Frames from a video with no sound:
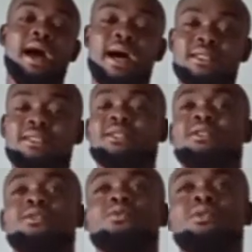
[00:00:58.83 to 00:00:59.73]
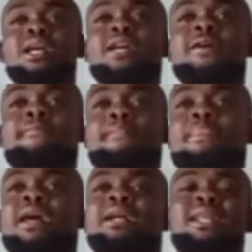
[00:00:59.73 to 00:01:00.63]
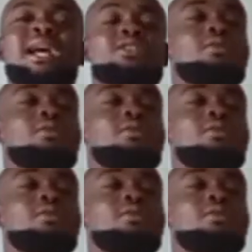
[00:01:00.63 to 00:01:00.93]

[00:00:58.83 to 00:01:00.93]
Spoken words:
And today, there are